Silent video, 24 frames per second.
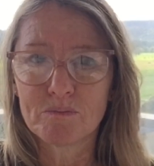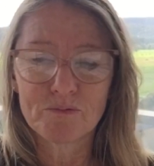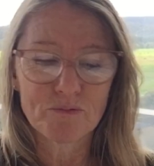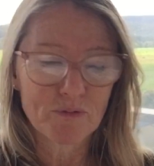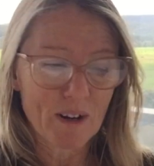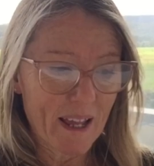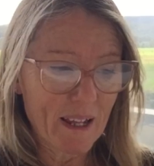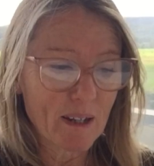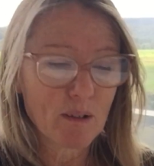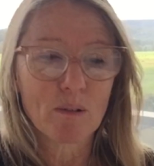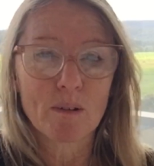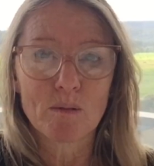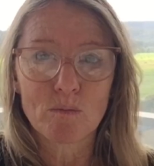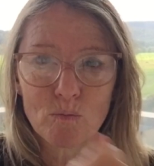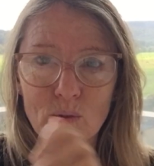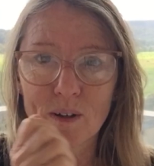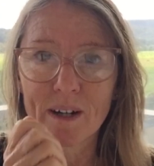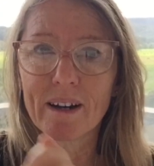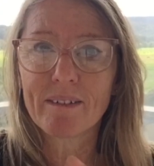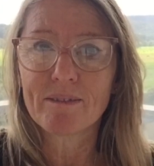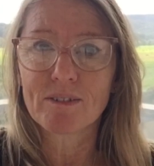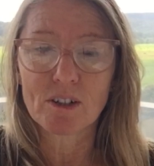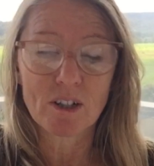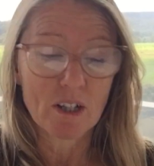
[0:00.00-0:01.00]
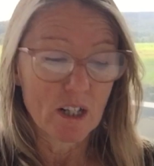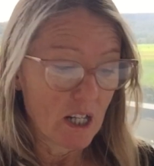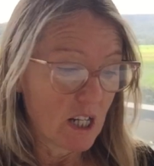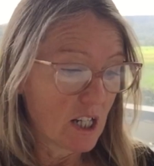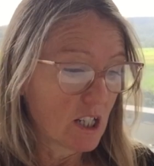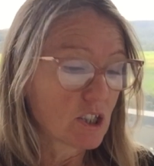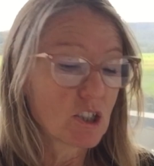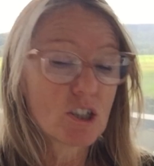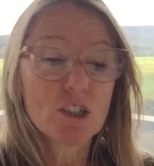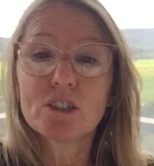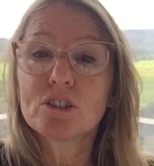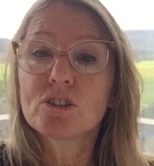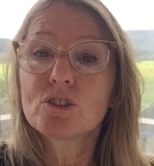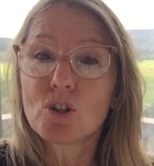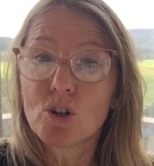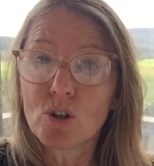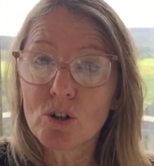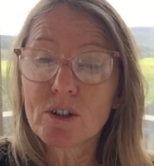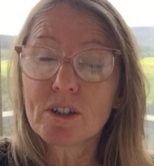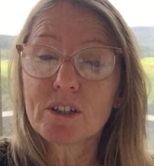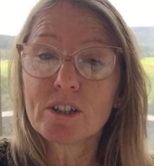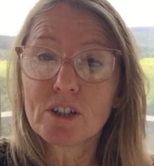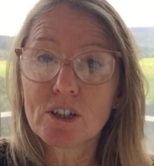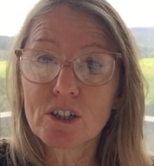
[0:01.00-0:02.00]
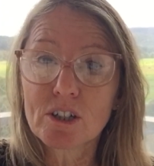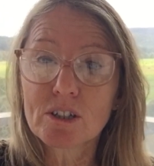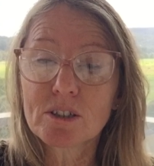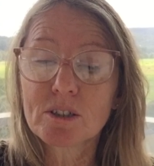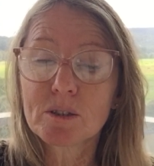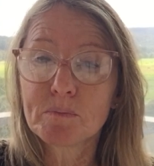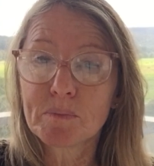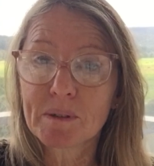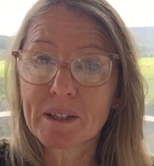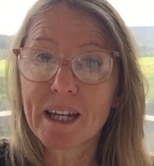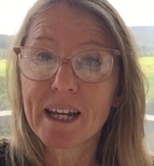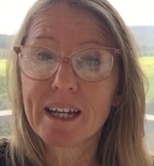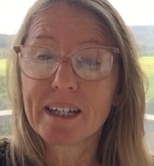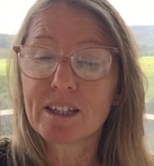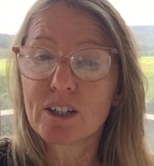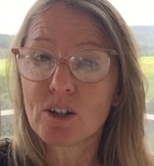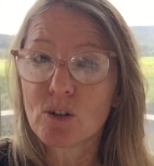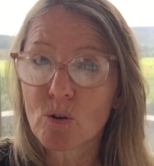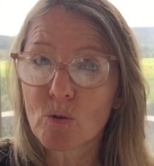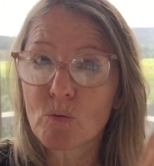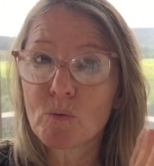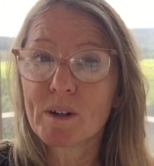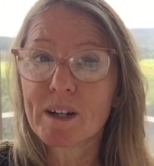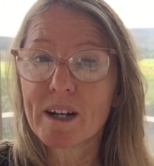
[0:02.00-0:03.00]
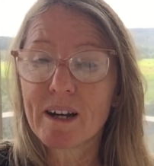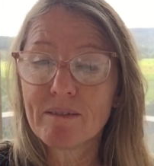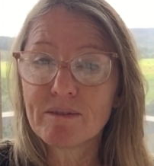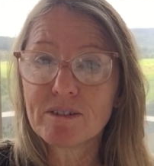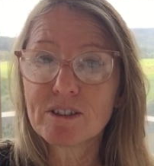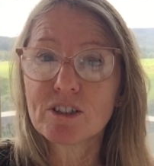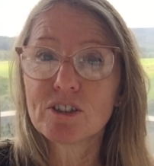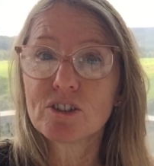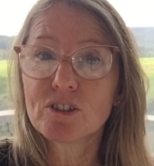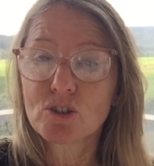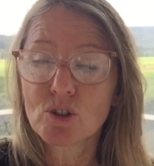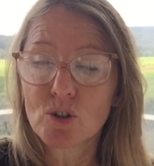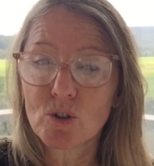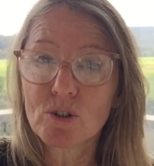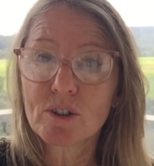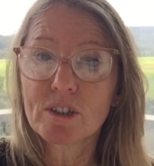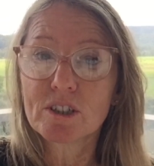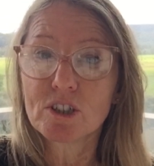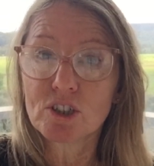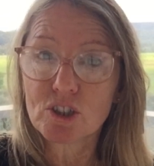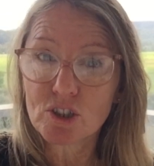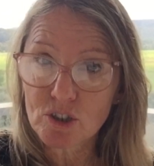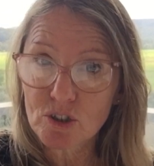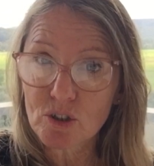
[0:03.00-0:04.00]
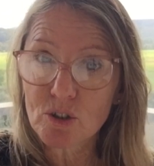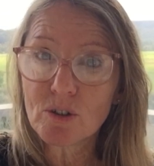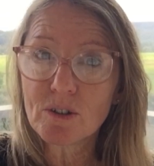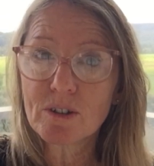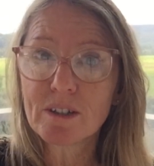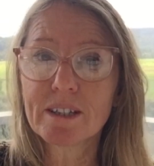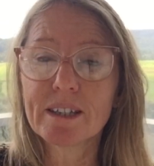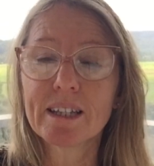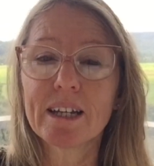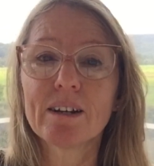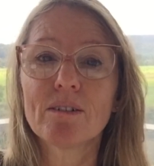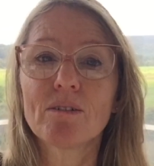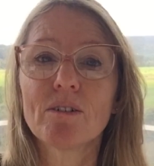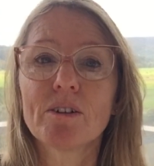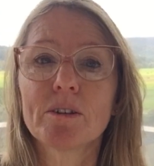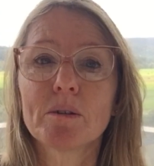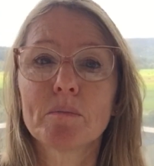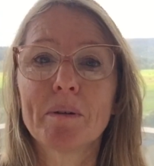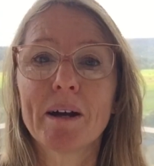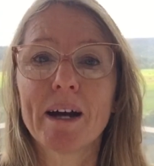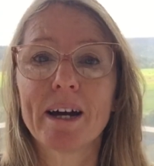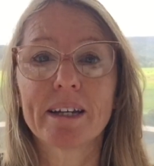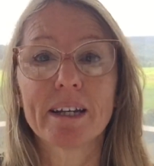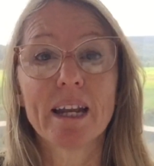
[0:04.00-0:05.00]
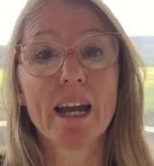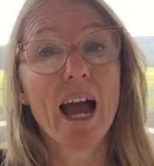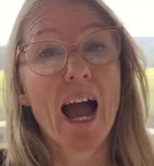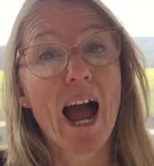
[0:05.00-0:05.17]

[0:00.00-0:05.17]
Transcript: Anyway, whatever. She's cooking her spaghetti or whatever she's cooking. She's cooking there on the pan.